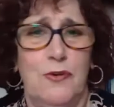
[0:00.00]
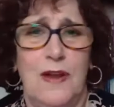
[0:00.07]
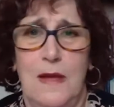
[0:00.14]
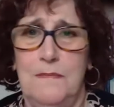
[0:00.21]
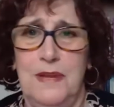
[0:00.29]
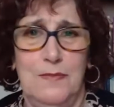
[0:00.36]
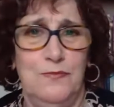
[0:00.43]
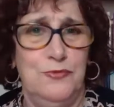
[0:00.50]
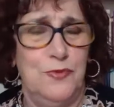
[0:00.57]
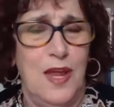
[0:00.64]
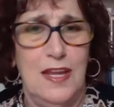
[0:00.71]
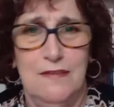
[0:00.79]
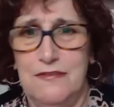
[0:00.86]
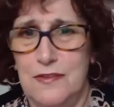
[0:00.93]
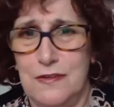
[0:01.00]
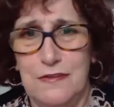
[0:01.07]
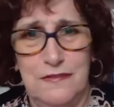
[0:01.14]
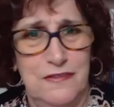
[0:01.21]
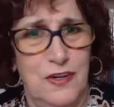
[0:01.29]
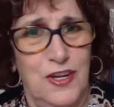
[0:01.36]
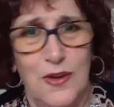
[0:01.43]
I've been praying for
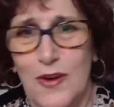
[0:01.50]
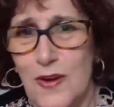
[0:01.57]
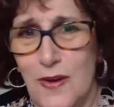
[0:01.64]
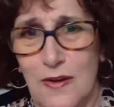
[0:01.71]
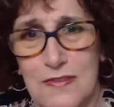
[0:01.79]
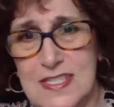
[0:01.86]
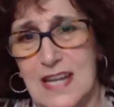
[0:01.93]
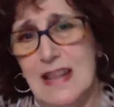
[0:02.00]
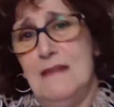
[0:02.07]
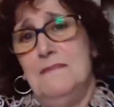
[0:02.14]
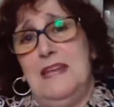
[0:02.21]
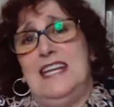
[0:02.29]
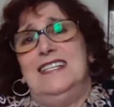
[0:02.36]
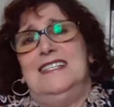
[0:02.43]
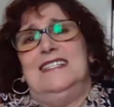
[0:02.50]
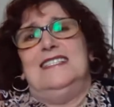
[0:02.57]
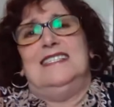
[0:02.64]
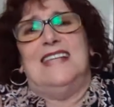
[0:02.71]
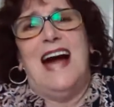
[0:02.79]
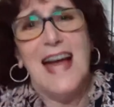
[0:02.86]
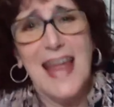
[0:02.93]
for years, and I'm
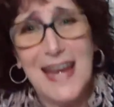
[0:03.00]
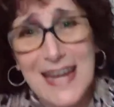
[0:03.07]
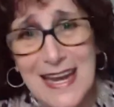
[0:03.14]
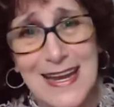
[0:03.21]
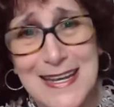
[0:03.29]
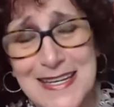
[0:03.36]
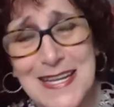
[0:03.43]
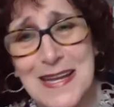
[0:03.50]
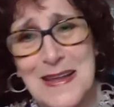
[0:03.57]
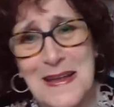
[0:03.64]
excited